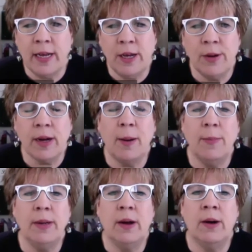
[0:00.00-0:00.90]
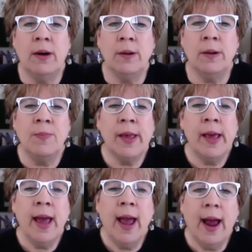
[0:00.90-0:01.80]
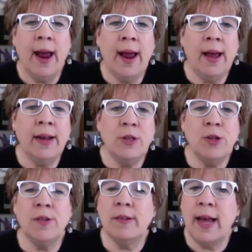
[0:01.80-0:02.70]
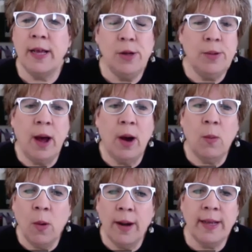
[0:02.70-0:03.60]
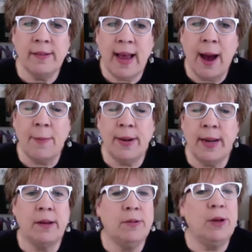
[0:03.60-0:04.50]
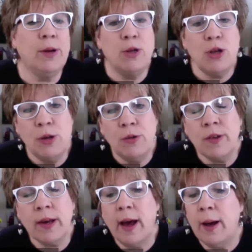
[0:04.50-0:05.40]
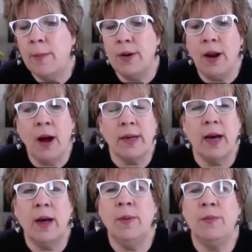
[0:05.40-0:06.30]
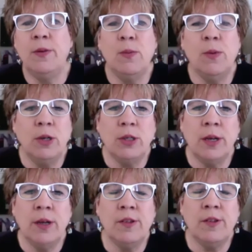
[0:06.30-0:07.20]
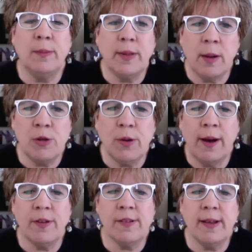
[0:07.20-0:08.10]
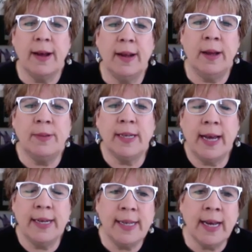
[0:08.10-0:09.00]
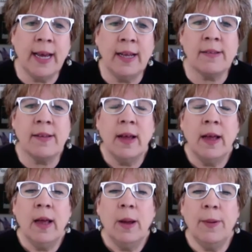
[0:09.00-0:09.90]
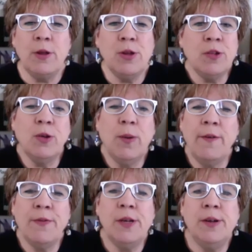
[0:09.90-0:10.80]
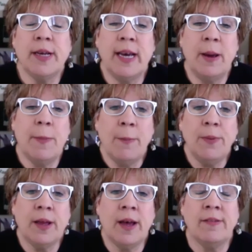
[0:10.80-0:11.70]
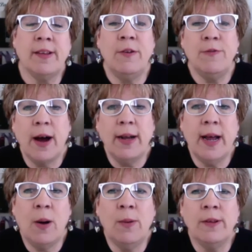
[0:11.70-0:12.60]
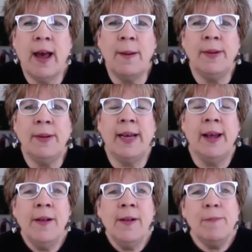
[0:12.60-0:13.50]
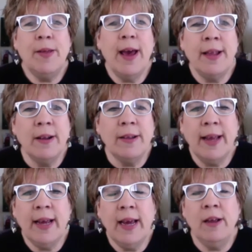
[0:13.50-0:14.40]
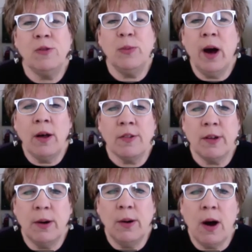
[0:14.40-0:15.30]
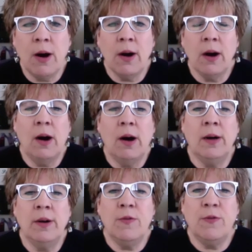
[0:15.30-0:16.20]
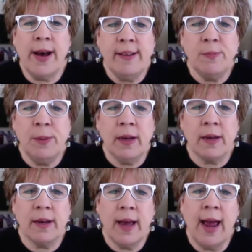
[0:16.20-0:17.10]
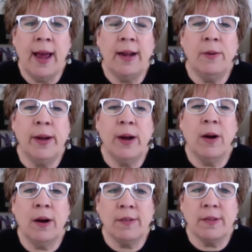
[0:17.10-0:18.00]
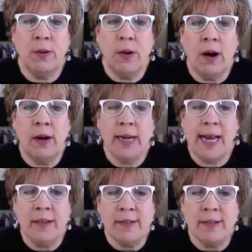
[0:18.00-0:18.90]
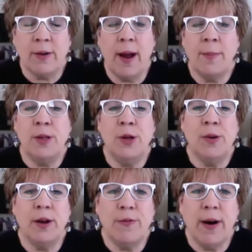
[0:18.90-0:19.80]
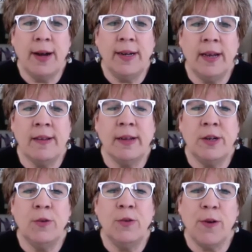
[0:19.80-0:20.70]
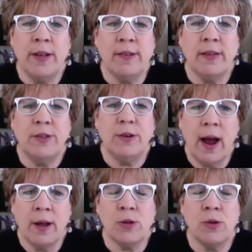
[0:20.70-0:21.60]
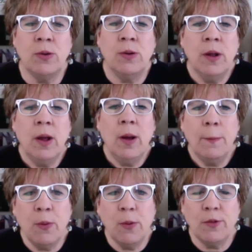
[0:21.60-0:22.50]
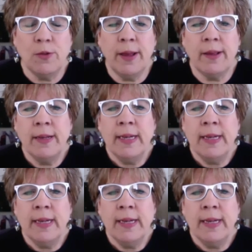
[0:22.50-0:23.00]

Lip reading: you to come along, and just letting you know what is happening. You can choose to come or not come if you want to. Sometimes you'll have to sign to get tickets. That's just a way for you to keep up with us and find out what's happening. The other thing is we also are on Facebook and we are also on Instagram, and you can find us under Friends International Portsmouth.